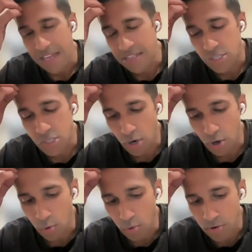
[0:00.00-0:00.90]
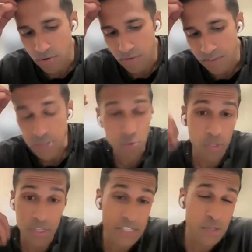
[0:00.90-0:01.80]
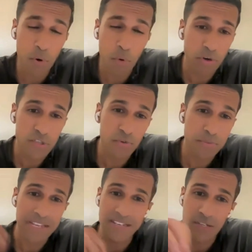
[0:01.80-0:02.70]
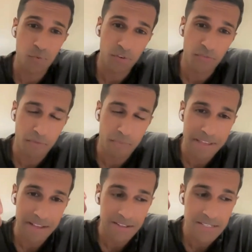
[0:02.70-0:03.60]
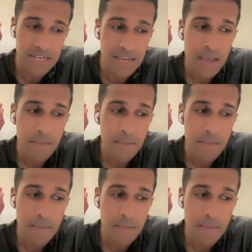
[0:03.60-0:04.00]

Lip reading: And so this is what works for me. It doesn't work for everybody else,